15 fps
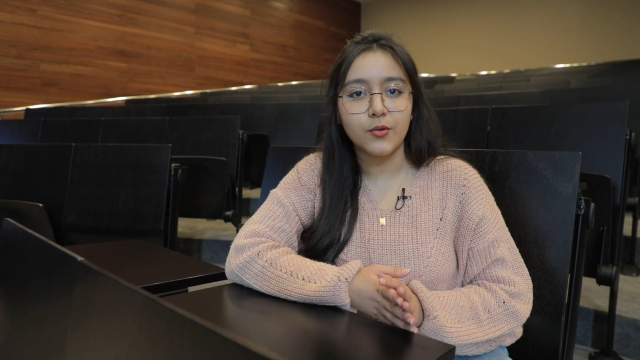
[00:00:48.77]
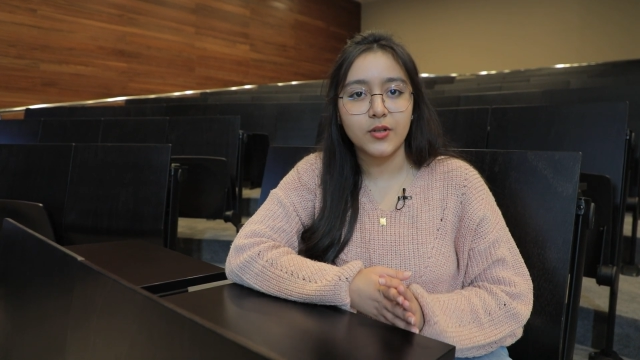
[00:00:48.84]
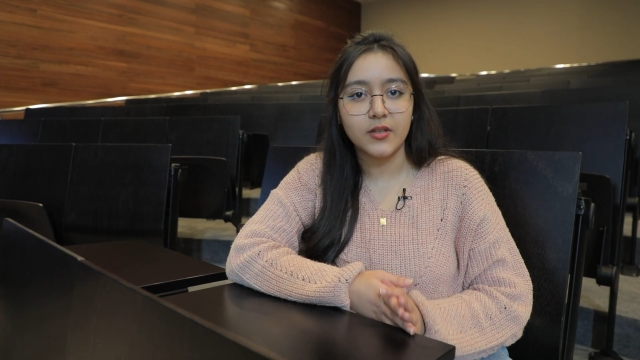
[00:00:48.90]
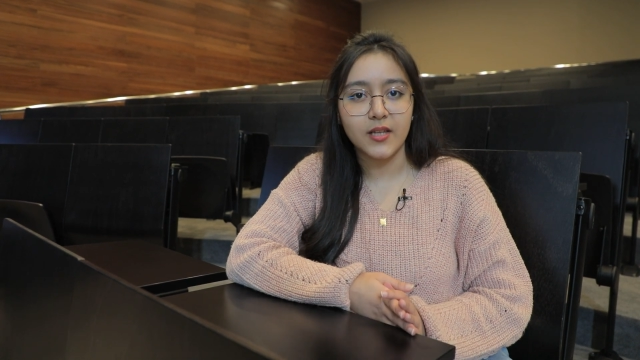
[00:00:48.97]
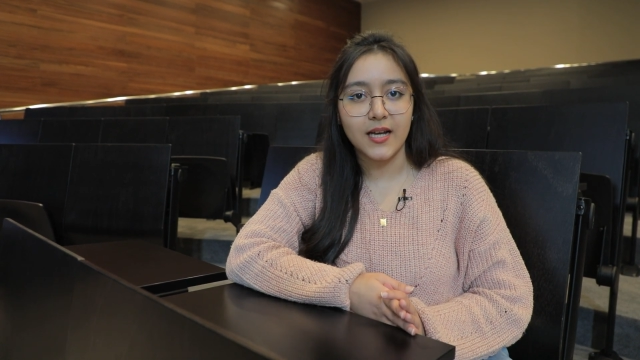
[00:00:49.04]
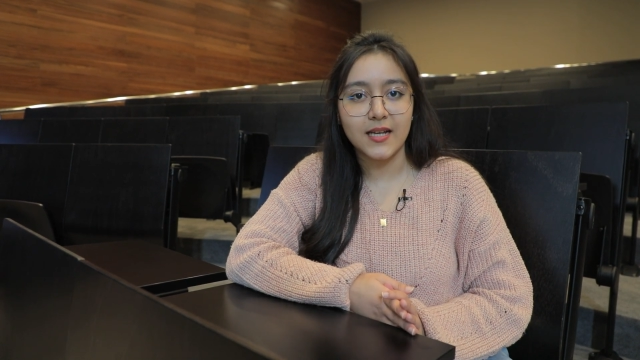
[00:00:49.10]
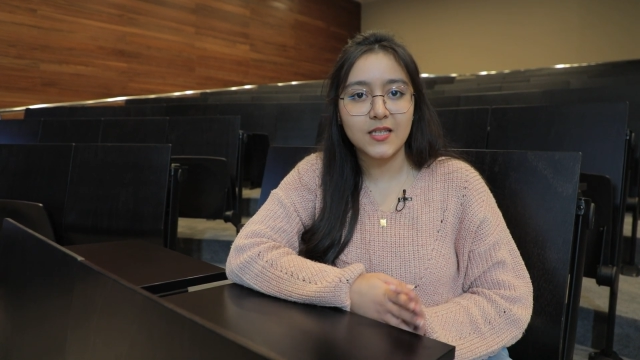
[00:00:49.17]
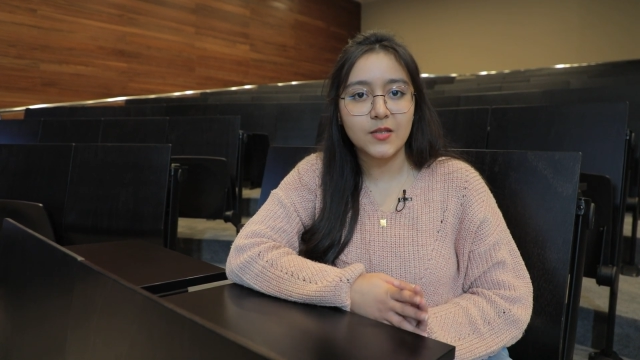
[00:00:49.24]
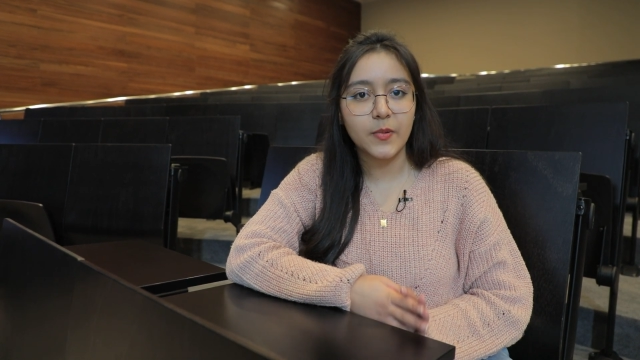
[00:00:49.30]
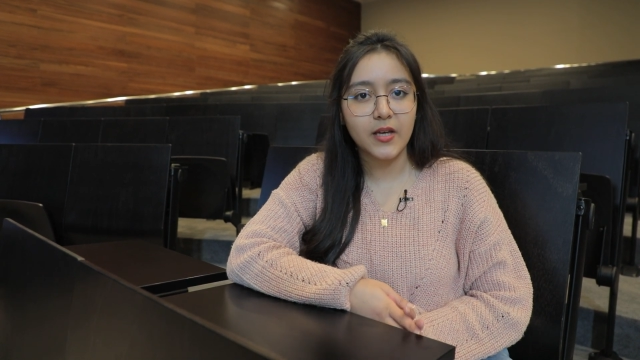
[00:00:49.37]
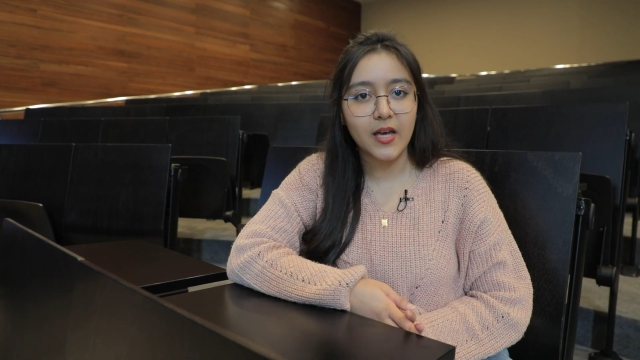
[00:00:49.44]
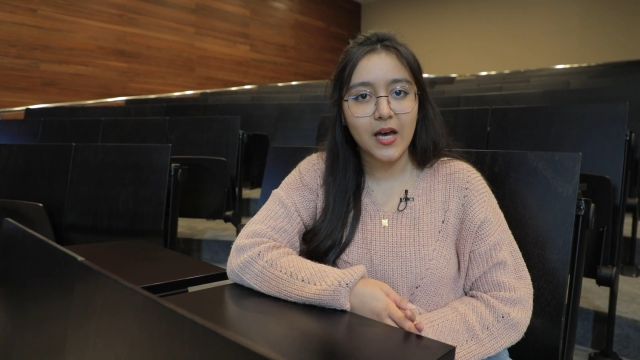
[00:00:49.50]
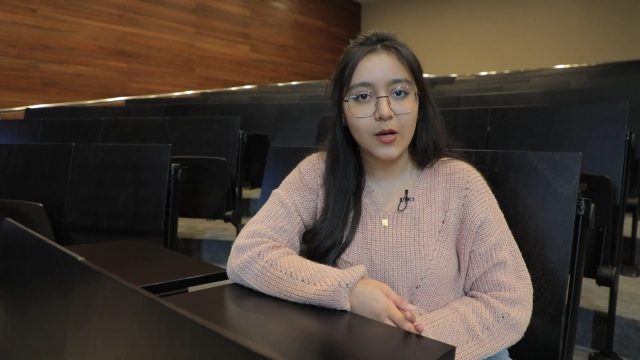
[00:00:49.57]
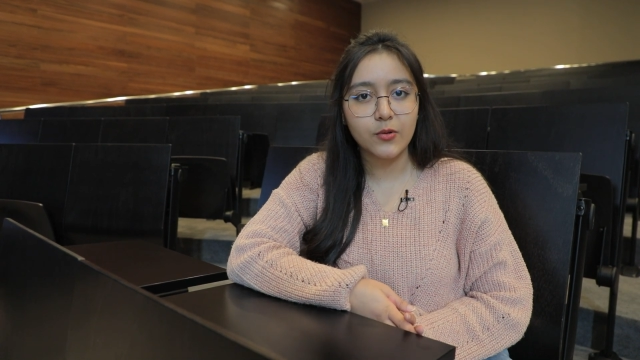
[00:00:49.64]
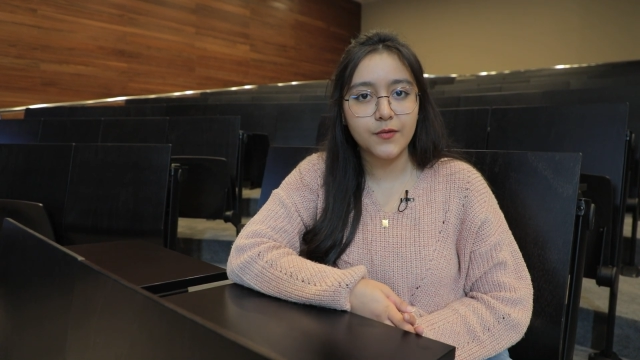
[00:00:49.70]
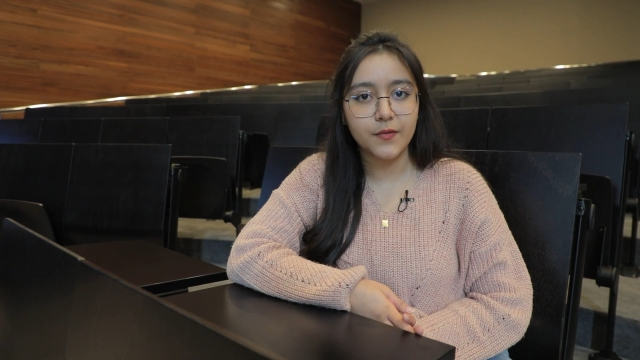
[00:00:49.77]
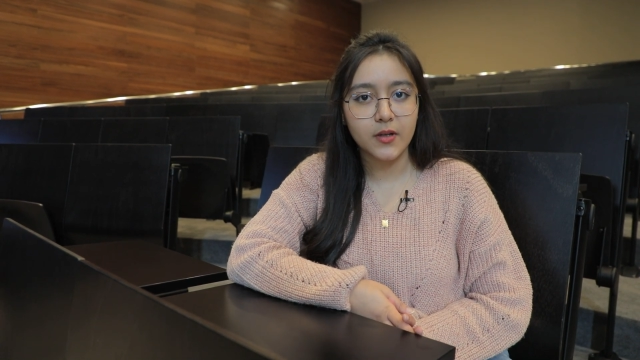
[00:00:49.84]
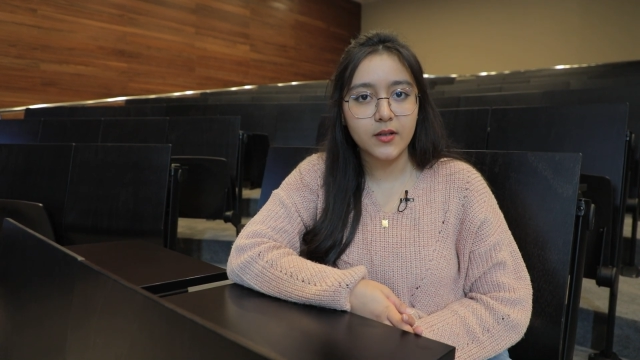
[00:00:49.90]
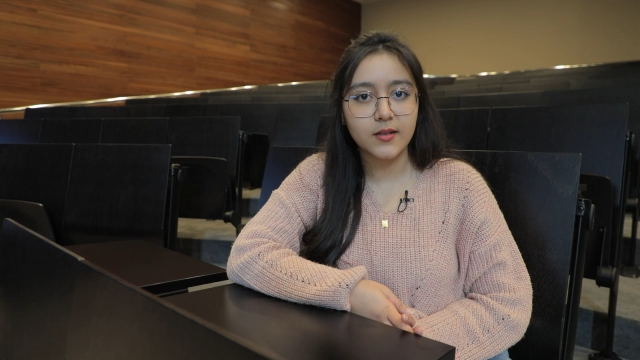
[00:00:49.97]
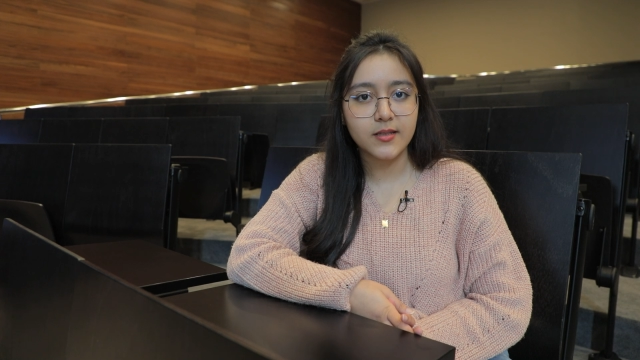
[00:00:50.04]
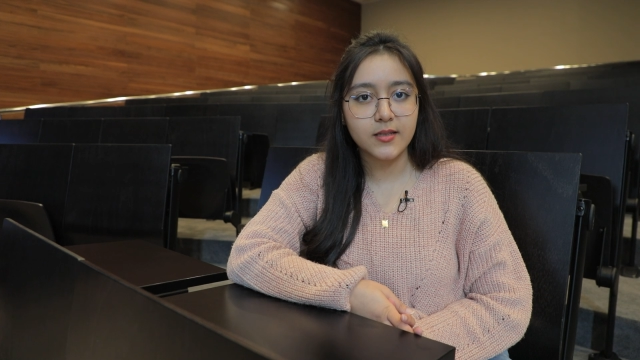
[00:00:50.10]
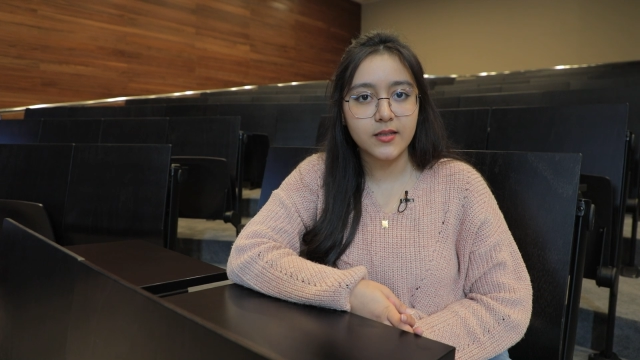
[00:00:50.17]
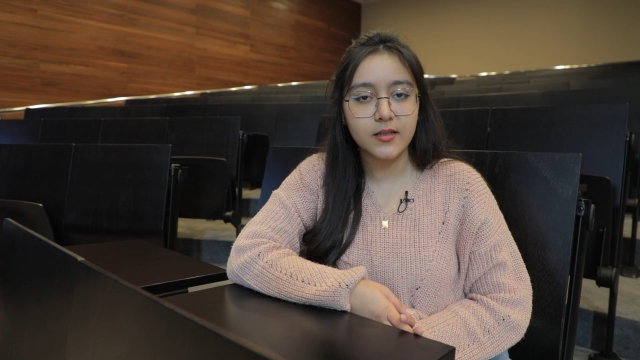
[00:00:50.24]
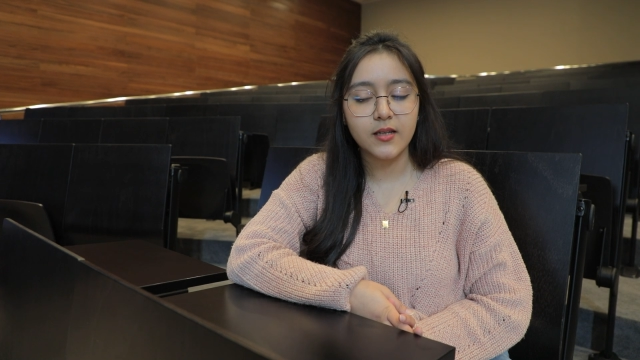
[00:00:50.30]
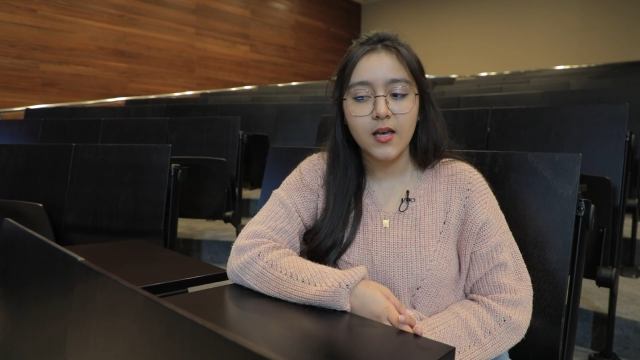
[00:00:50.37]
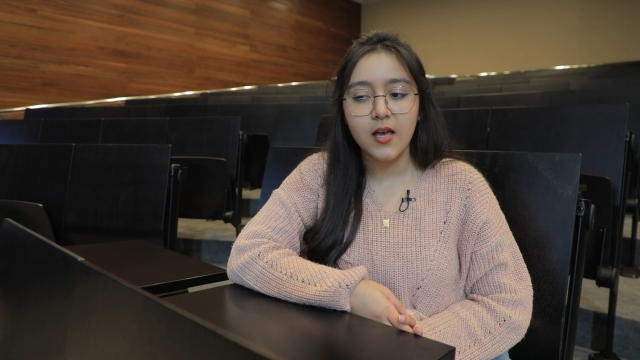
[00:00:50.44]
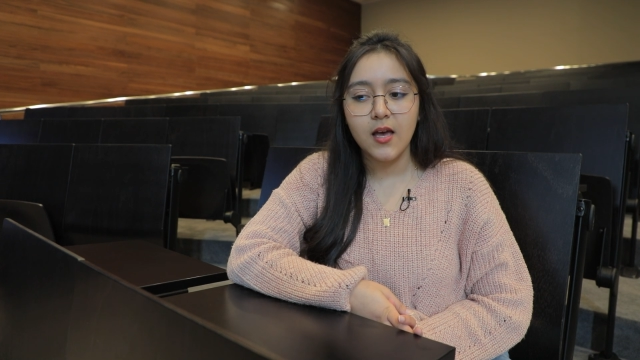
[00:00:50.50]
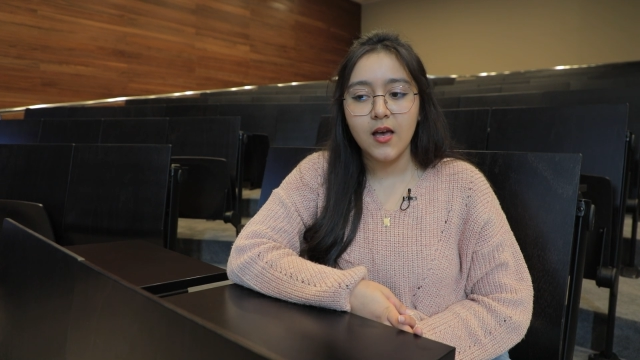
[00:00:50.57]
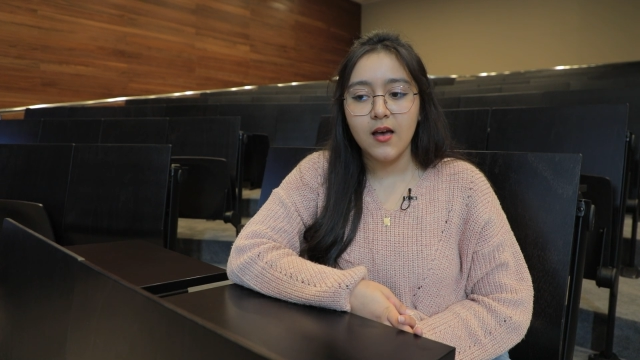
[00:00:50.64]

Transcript: organized by our faculty,